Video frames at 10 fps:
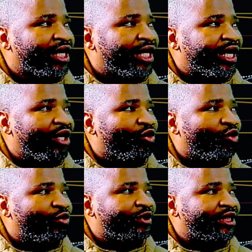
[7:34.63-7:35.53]
I
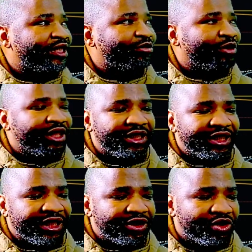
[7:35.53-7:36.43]
hope this makes
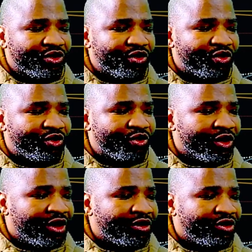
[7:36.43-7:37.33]
sense to you.
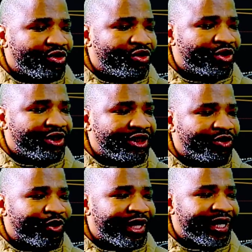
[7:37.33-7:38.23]
Do you see
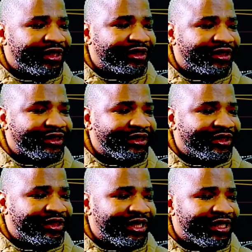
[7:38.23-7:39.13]
what I see,
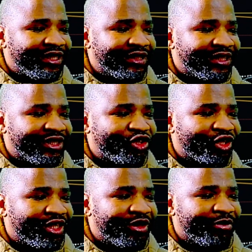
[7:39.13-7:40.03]
ladies and
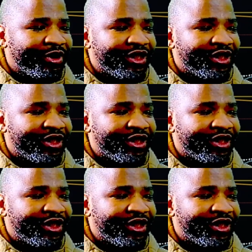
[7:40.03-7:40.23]
gentlemen?